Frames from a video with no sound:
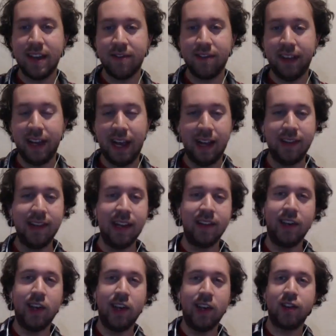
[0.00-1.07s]
definitely
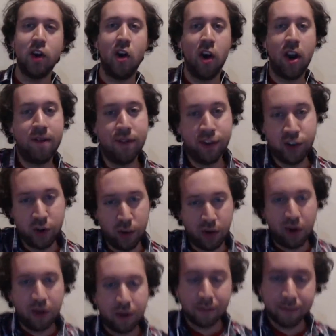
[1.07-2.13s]
it's a good story for
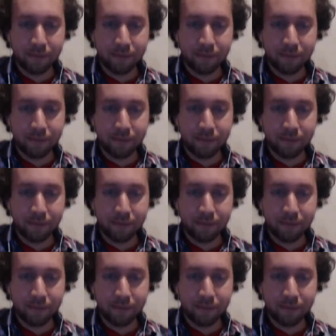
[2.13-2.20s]
sure.